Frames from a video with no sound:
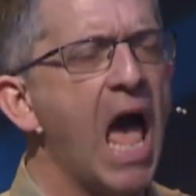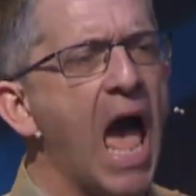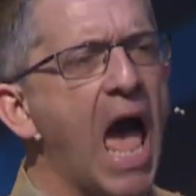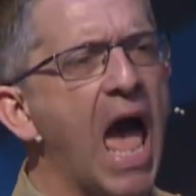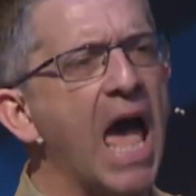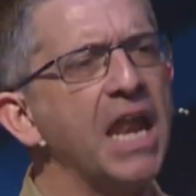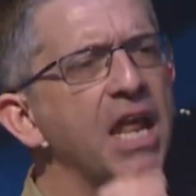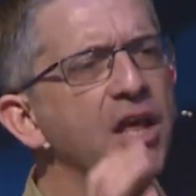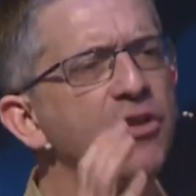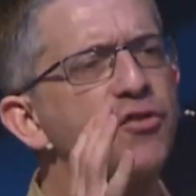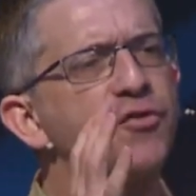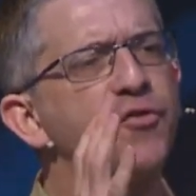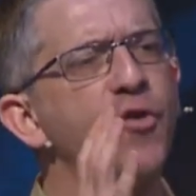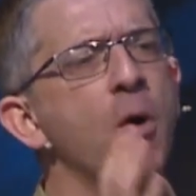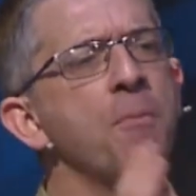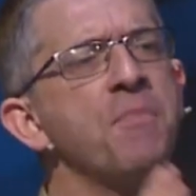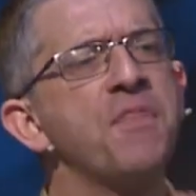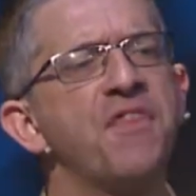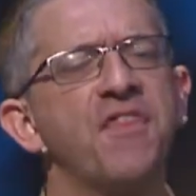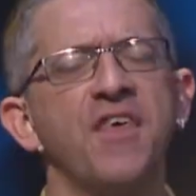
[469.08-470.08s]
And it's
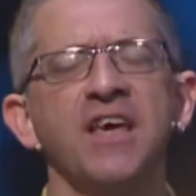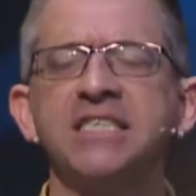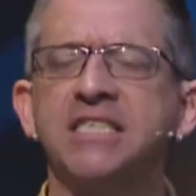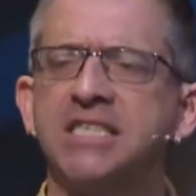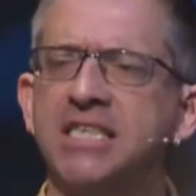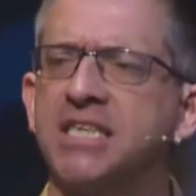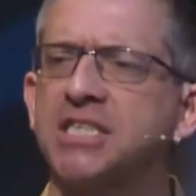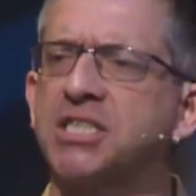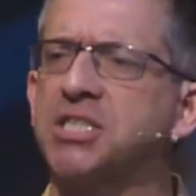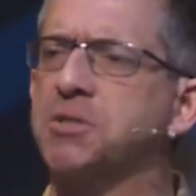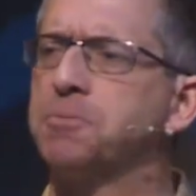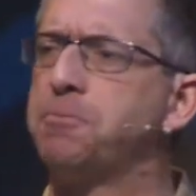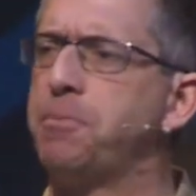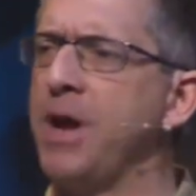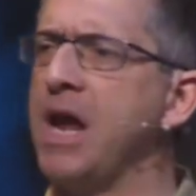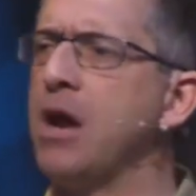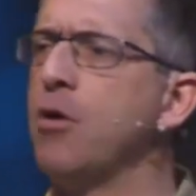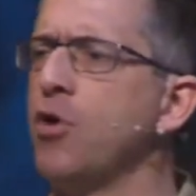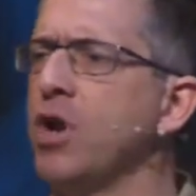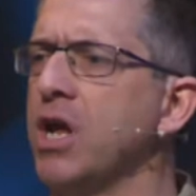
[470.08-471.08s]
from this
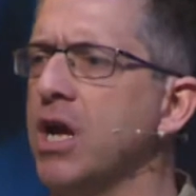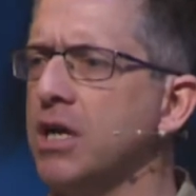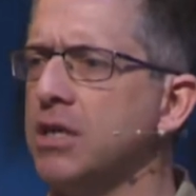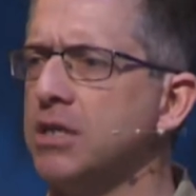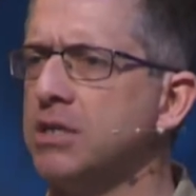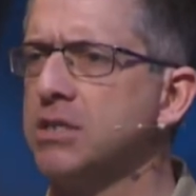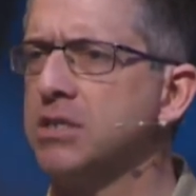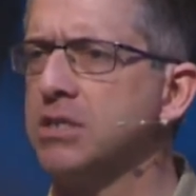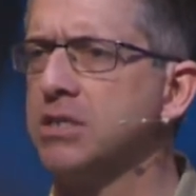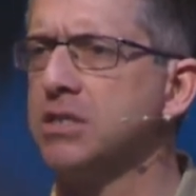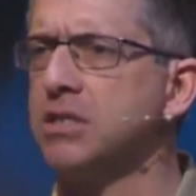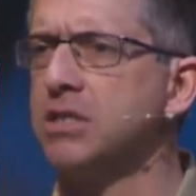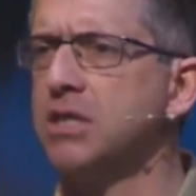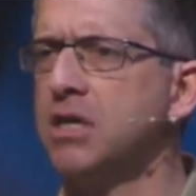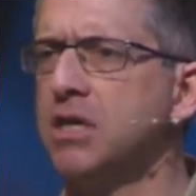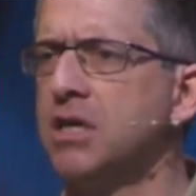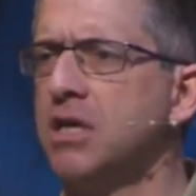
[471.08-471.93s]
experience